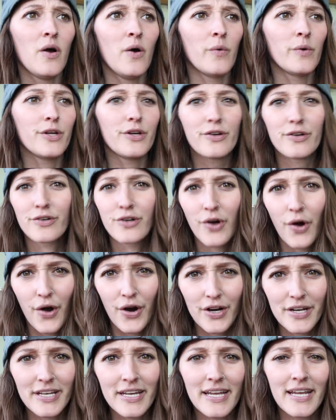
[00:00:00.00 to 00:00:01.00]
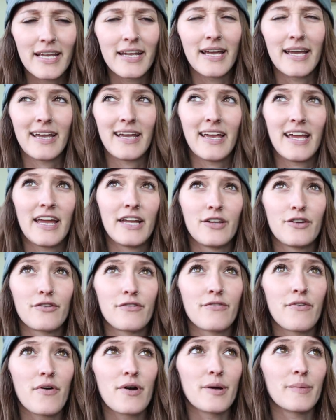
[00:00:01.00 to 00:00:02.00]
When you're gardening and you're
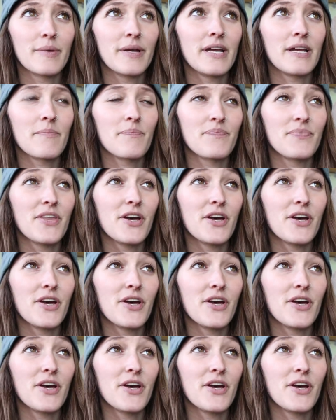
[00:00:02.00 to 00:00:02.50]
farming,